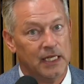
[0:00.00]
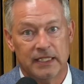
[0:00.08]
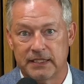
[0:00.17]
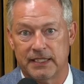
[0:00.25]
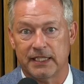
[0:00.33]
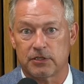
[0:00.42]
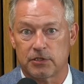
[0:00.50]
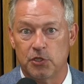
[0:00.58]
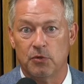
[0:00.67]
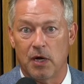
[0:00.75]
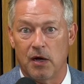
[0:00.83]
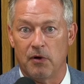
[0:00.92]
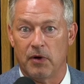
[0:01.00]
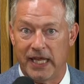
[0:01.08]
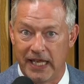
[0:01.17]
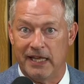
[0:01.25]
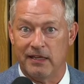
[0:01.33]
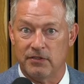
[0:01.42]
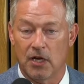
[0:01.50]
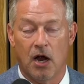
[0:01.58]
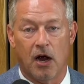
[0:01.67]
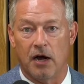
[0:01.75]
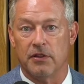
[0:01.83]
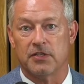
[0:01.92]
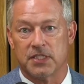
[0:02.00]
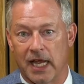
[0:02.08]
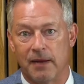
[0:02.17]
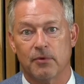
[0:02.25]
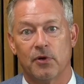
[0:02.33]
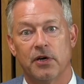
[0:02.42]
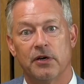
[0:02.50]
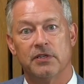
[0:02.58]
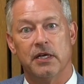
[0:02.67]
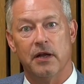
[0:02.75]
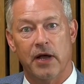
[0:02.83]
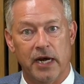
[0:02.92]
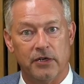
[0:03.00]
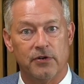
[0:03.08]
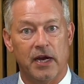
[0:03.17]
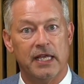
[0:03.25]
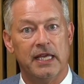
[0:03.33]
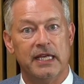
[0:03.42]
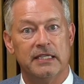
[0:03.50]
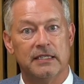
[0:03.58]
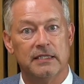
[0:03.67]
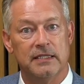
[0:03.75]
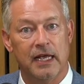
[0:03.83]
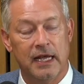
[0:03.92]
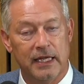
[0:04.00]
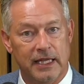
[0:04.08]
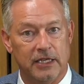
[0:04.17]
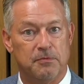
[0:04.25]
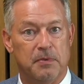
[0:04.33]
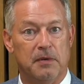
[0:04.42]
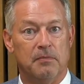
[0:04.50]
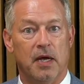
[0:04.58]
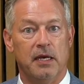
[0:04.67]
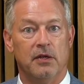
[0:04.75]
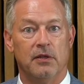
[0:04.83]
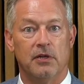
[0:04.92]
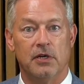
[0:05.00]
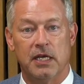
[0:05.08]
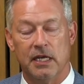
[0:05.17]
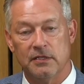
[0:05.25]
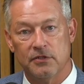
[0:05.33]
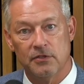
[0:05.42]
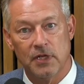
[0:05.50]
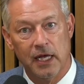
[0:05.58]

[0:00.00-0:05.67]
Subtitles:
620 is are the same lawyers that know how to try cases, that spend money on their cases,